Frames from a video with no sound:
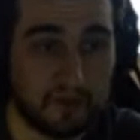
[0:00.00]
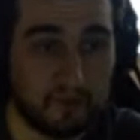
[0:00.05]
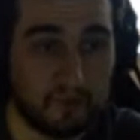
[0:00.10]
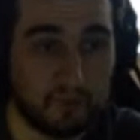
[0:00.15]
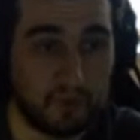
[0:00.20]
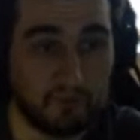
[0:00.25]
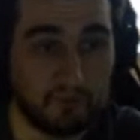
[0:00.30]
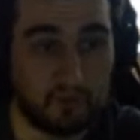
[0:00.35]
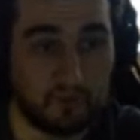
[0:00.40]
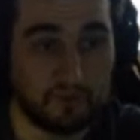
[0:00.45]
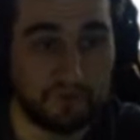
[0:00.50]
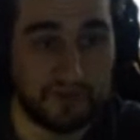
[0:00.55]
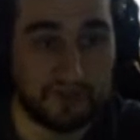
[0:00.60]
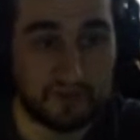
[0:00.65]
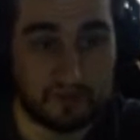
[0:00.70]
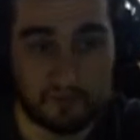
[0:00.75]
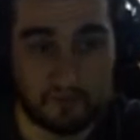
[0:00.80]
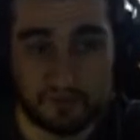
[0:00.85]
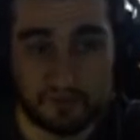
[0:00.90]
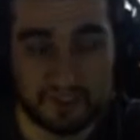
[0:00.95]
we move
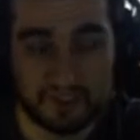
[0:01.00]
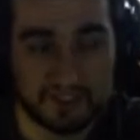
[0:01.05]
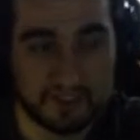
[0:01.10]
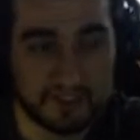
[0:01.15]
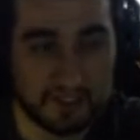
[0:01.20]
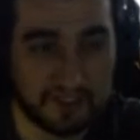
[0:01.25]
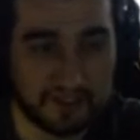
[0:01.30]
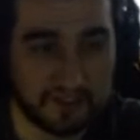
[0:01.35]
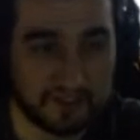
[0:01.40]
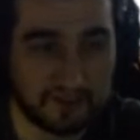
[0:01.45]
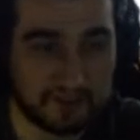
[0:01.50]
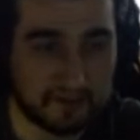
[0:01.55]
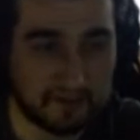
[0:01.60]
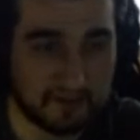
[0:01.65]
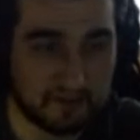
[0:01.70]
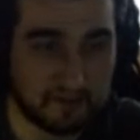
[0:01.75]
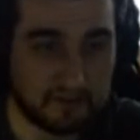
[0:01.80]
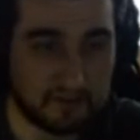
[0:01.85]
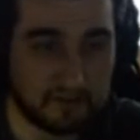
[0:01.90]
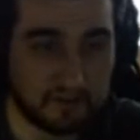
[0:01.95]
it, we translate
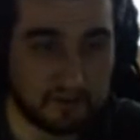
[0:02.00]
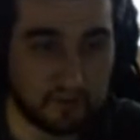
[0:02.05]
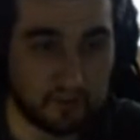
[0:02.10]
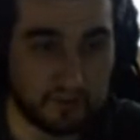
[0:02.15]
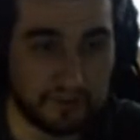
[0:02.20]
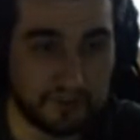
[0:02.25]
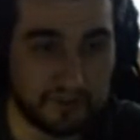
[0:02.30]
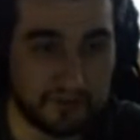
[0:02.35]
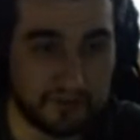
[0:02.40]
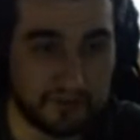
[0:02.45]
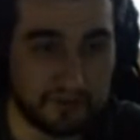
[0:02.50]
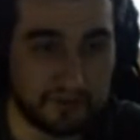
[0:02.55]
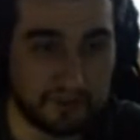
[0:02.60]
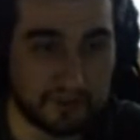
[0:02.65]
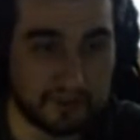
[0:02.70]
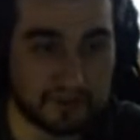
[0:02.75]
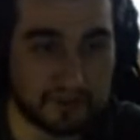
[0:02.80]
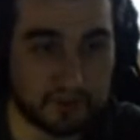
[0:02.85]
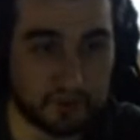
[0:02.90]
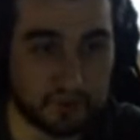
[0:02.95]
it, or we
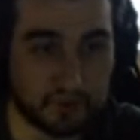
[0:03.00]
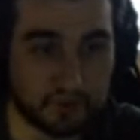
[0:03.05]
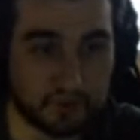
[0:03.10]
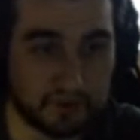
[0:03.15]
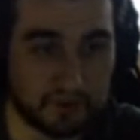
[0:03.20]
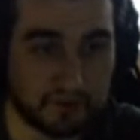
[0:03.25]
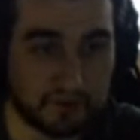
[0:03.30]
extrude